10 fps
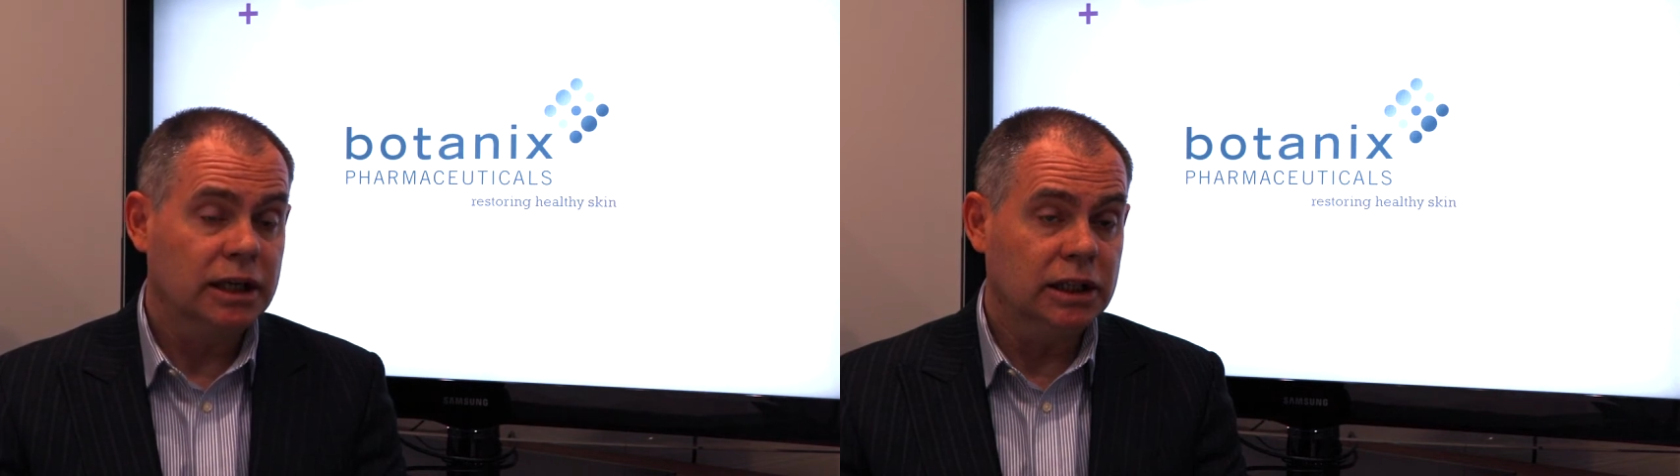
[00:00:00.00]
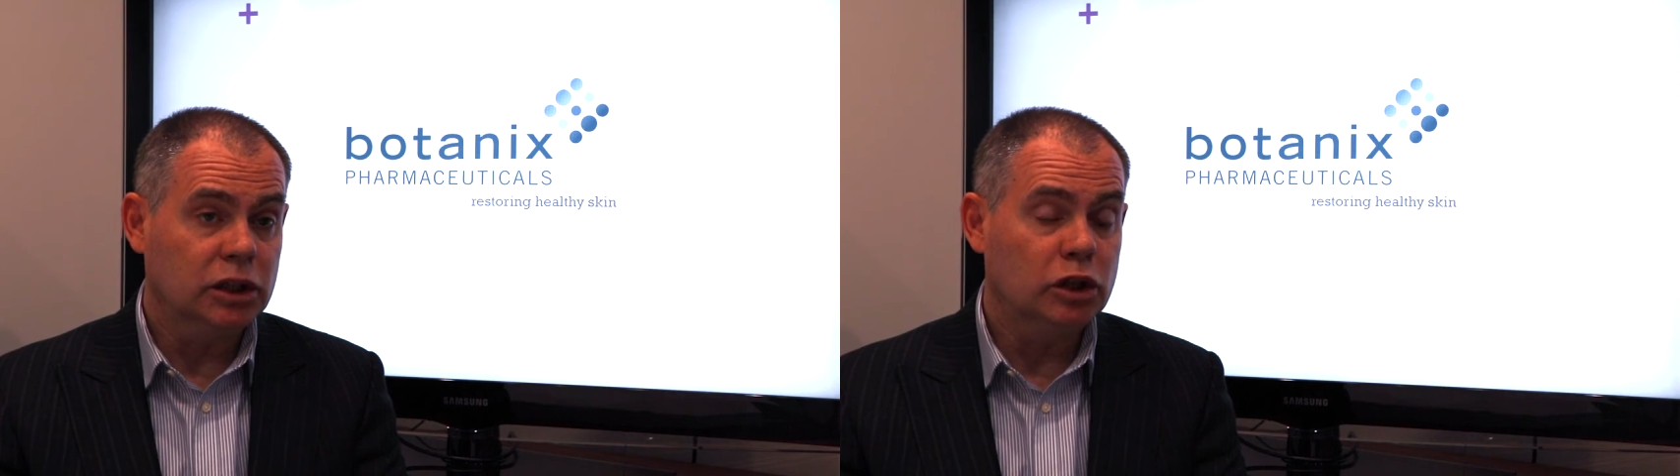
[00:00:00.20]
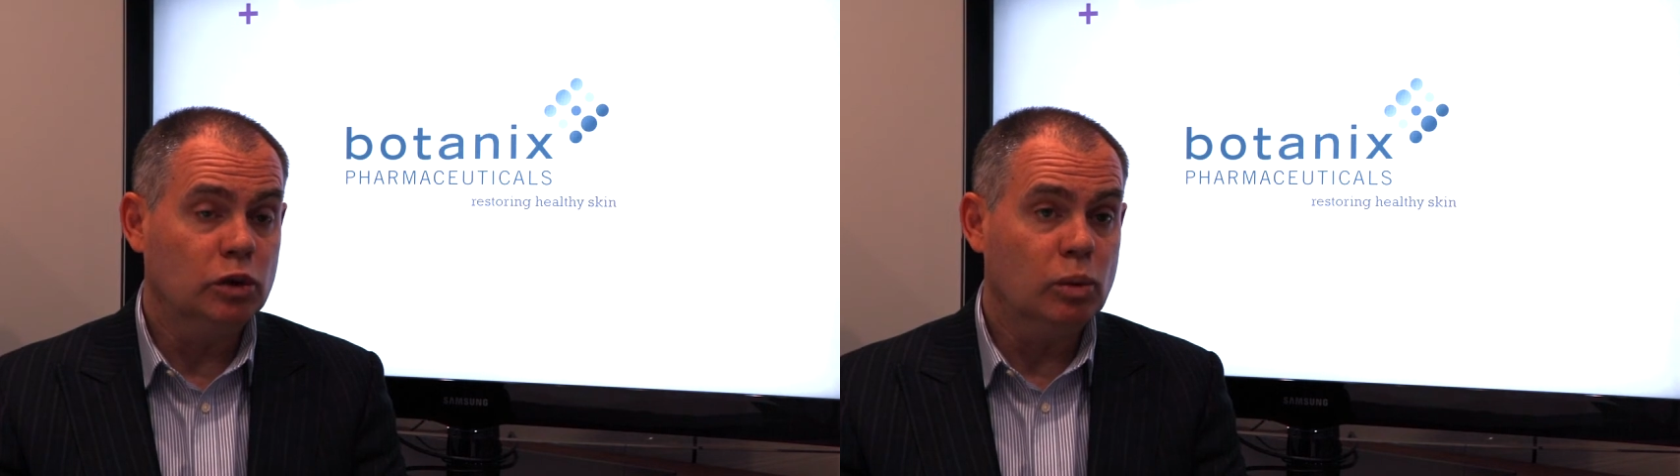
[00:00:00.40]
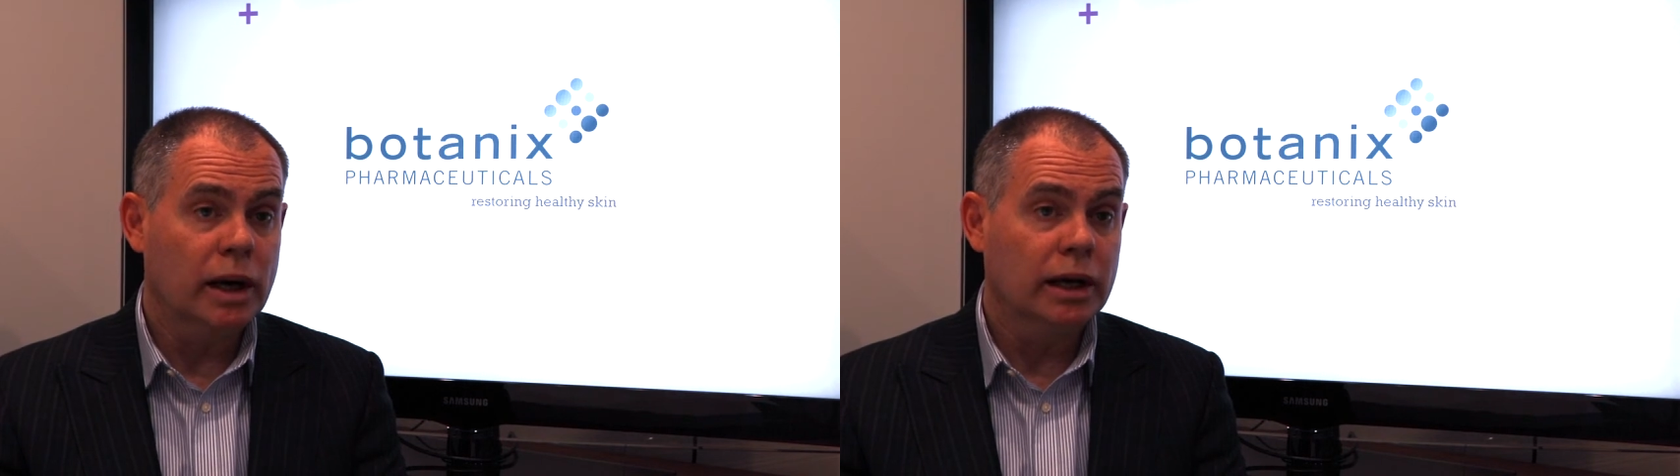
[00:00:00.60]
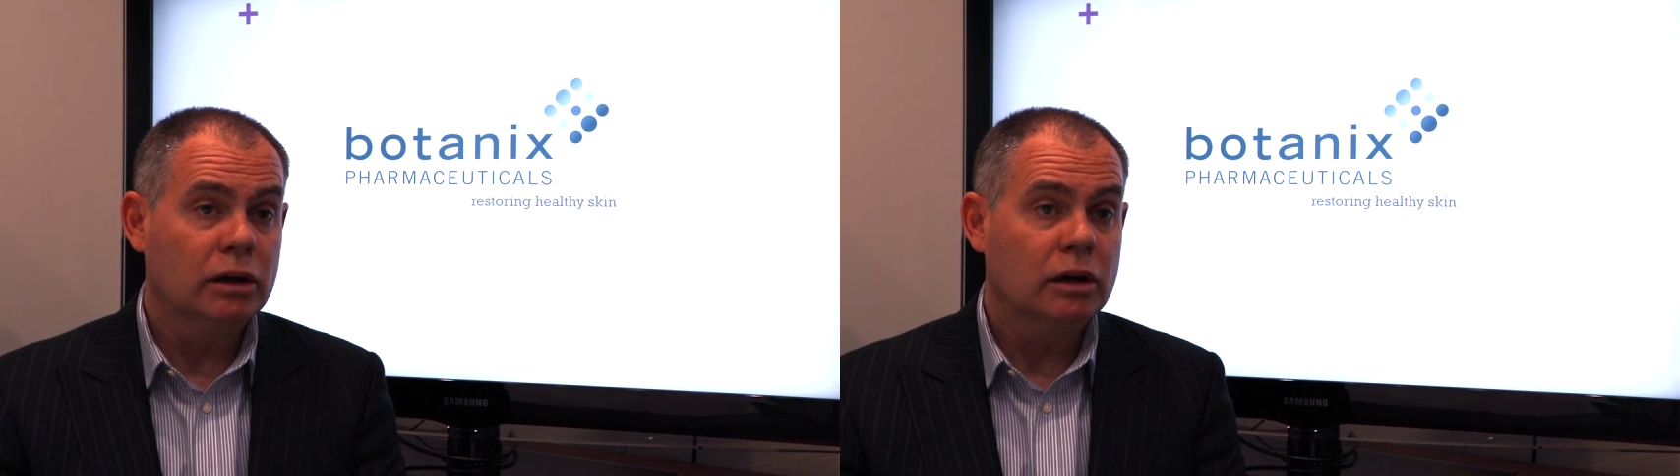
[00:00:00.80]
in
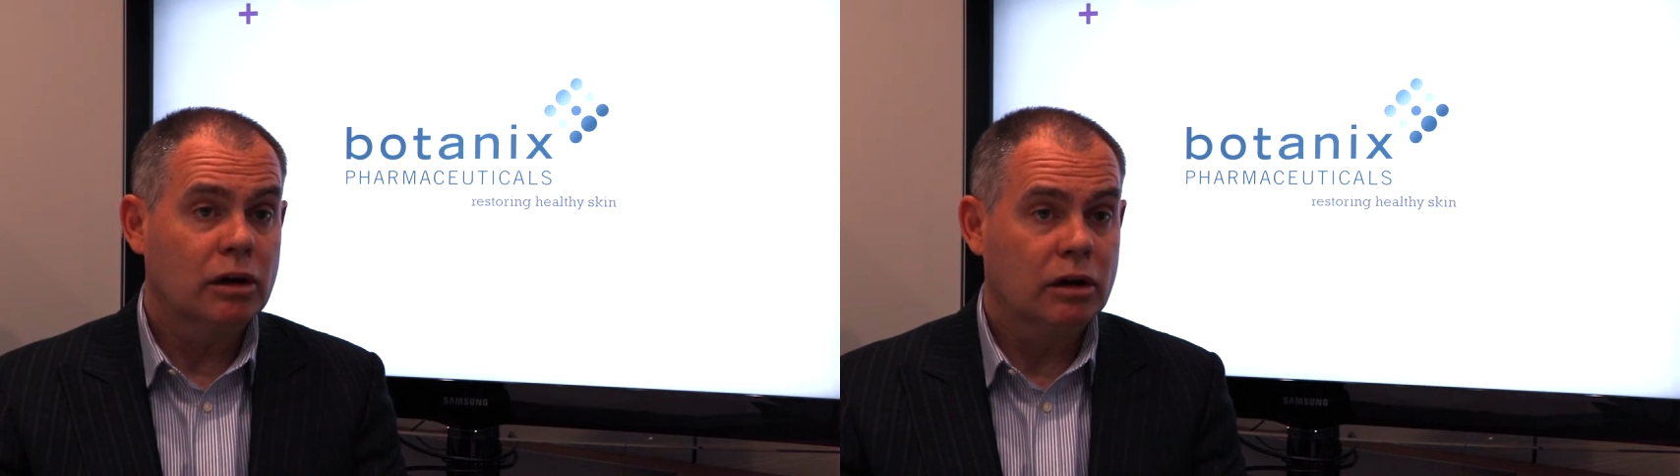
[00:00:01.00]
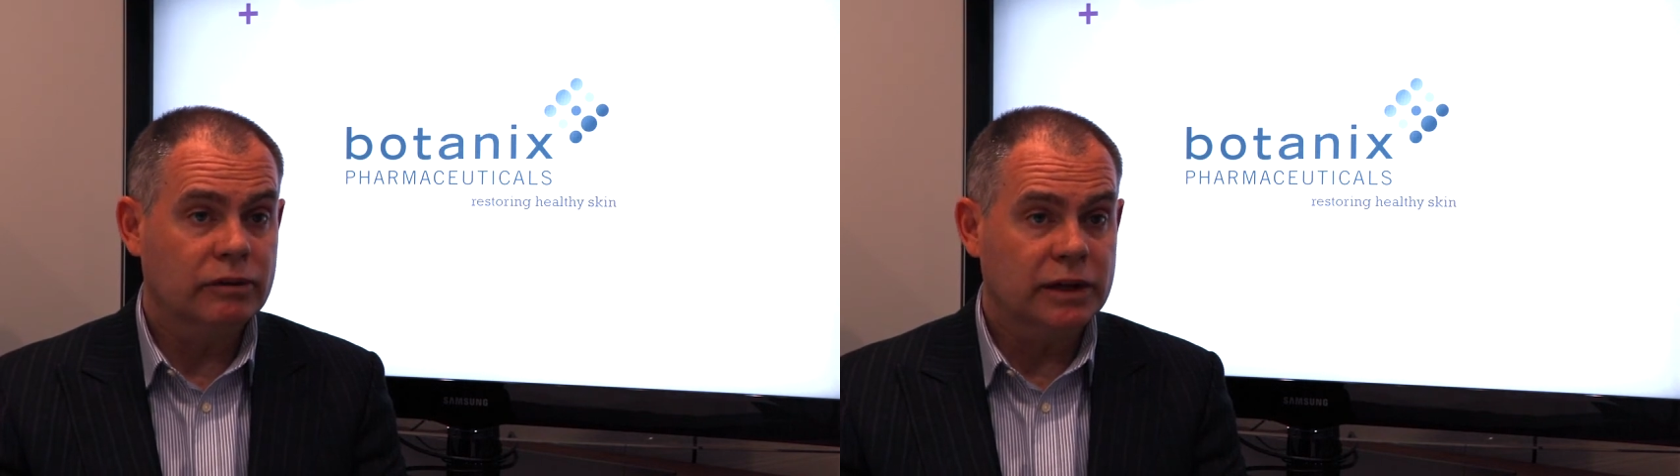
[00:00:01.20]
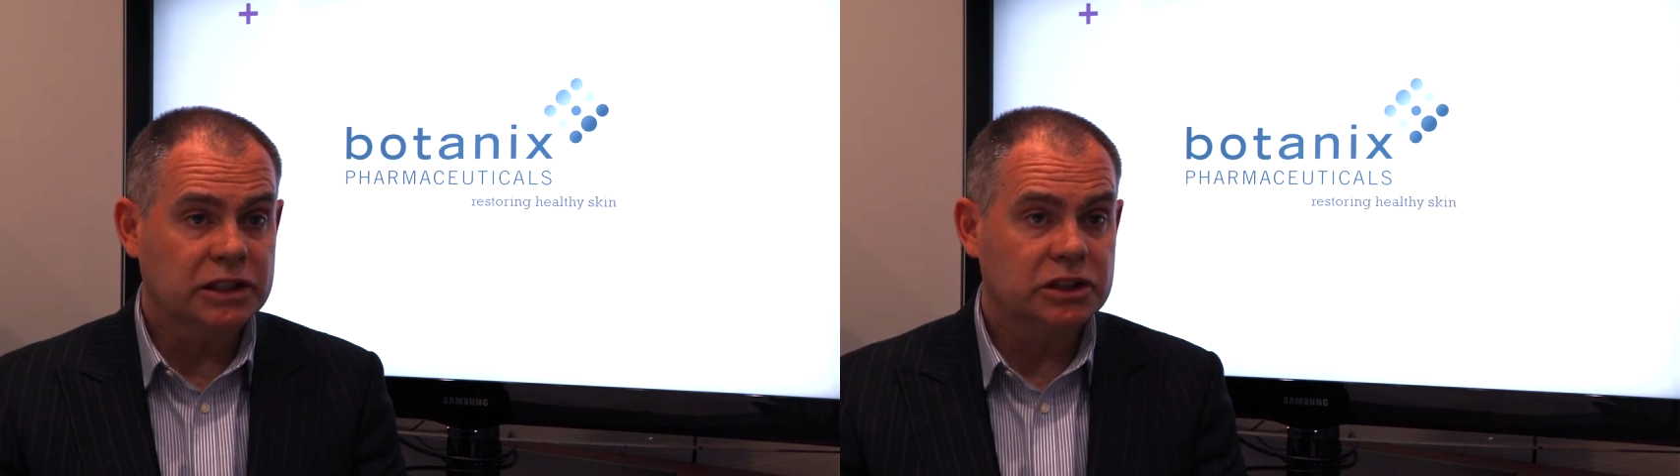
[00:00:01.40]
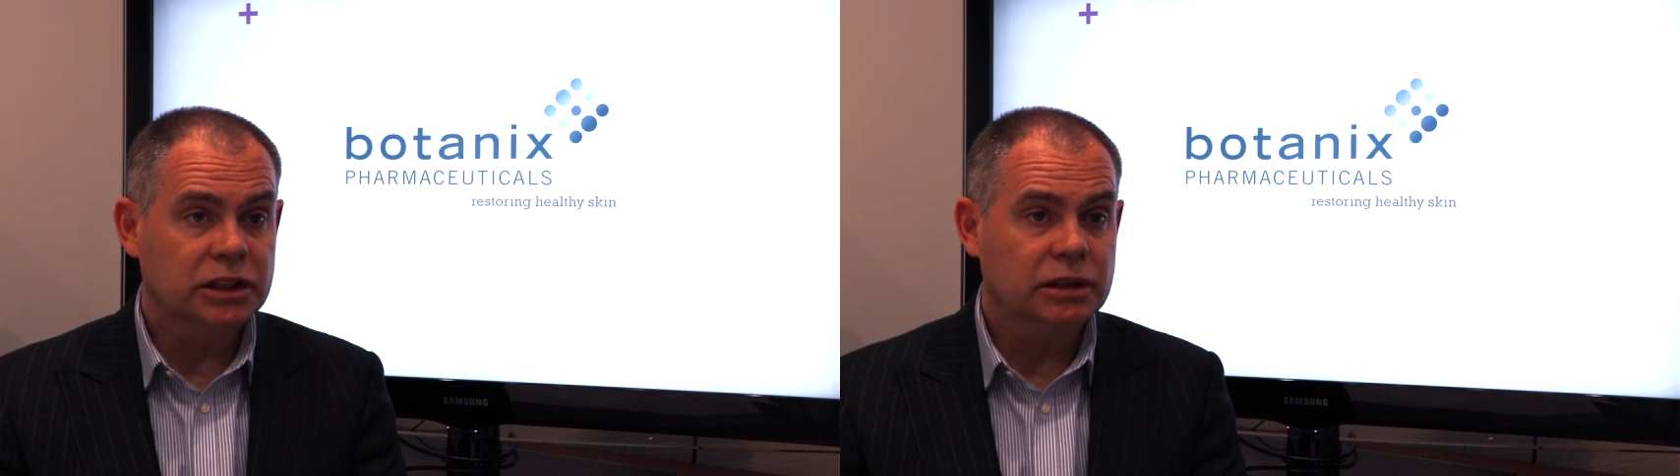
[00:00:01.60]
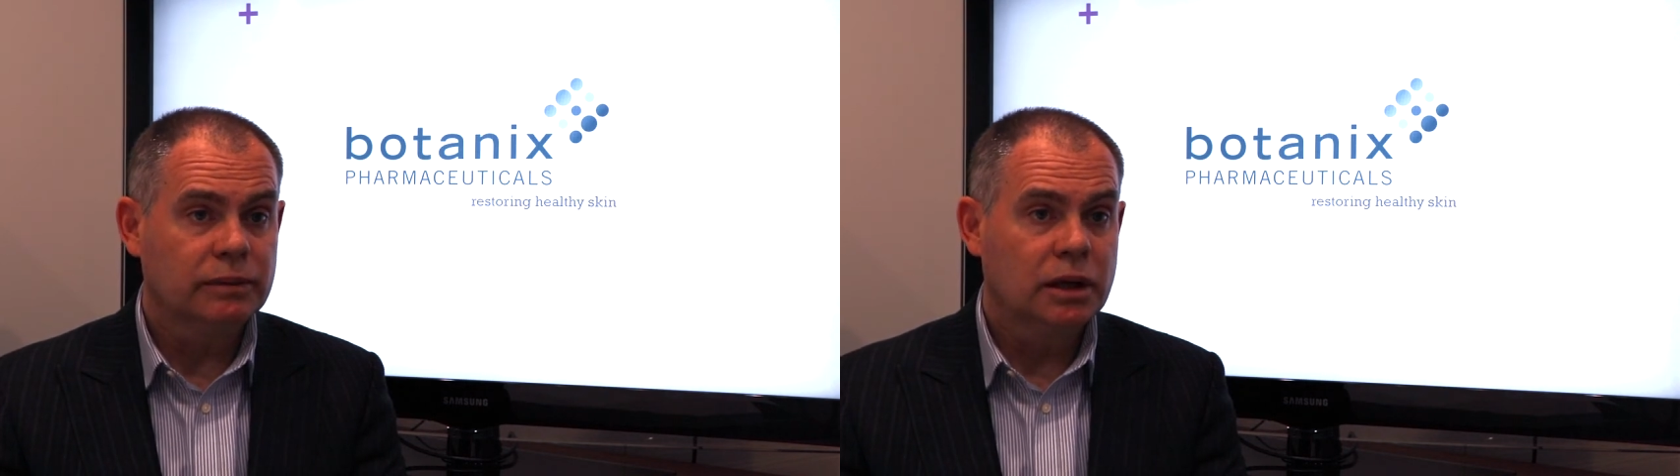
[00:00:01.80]
Q1 of next
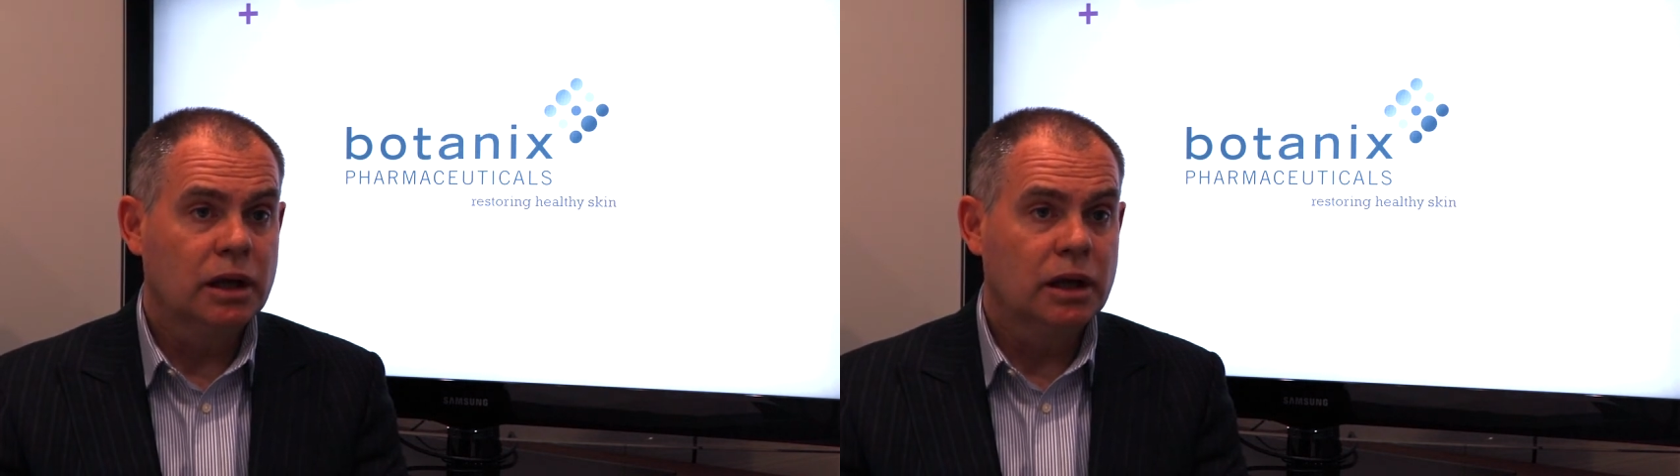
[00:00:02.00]
year.